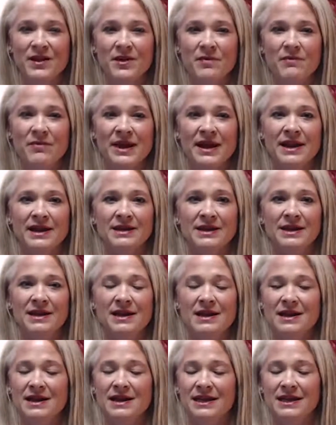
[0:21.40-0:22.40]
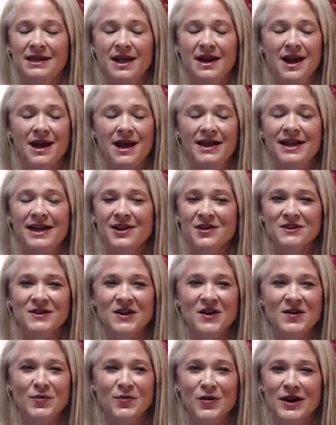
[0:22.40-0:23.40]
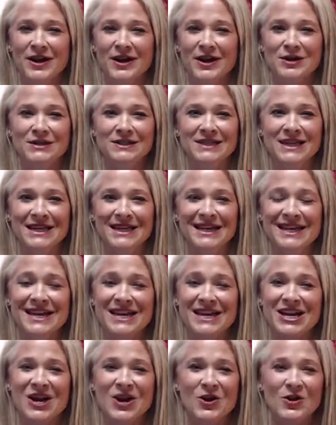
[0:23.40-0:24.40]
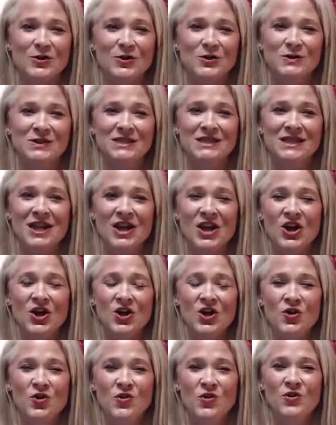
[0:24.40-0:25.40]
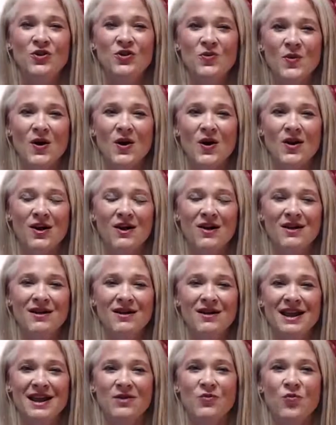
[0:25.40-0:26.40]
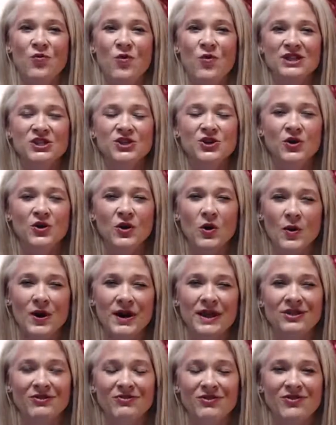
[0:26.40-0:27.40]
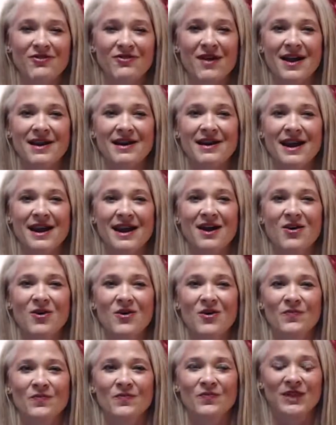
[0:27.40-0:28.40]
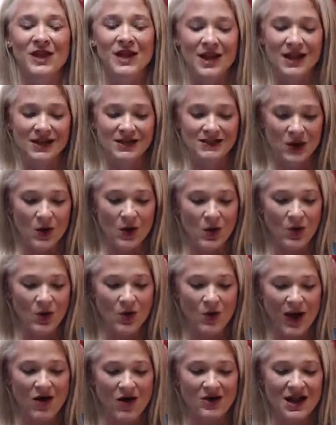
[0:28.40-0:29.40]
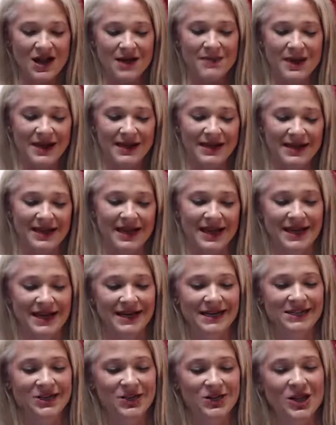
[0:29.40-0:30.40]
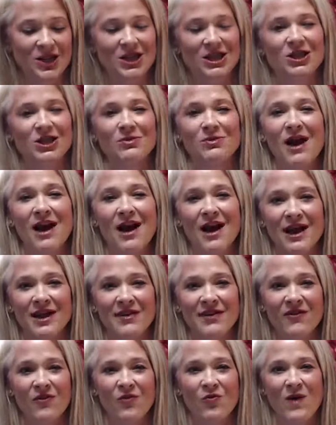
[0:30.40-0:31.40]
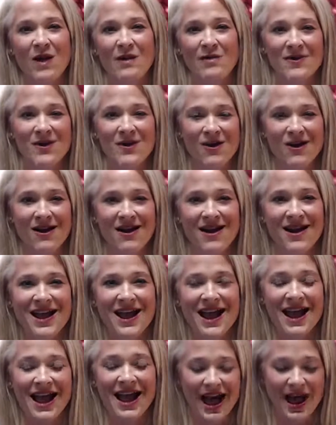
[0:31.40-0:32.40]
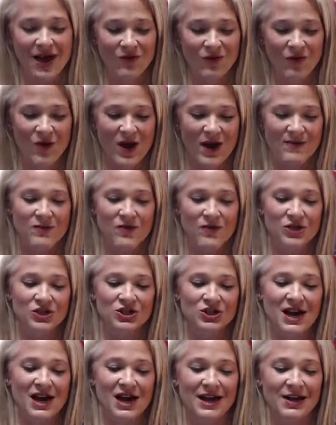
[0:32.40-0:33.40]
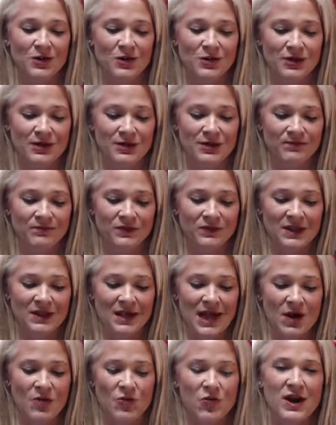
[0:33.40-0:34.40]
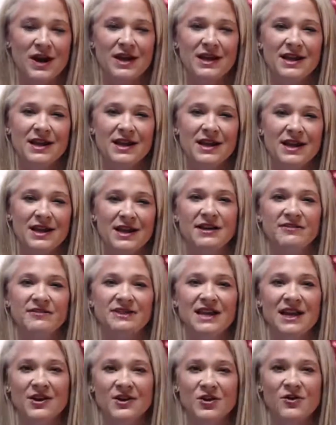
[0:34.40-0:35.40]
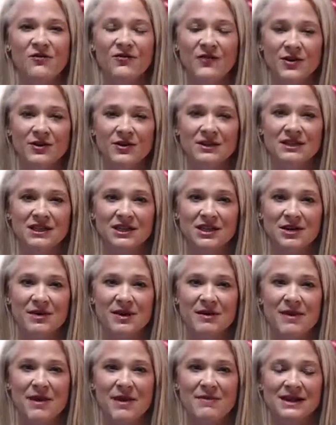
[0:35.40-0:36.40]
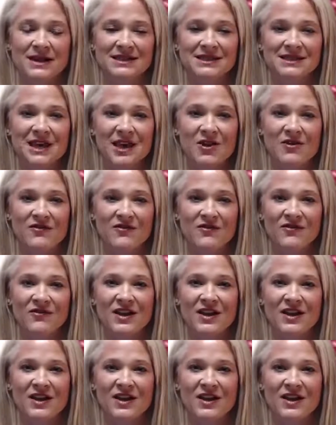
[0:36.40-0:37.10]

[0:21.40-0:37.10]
but God hears our prayers and He knows who you are and what you're going through right now. So welcome again to the Thrive webinar at One More Child. I want to kind of tell you first a little bit about myself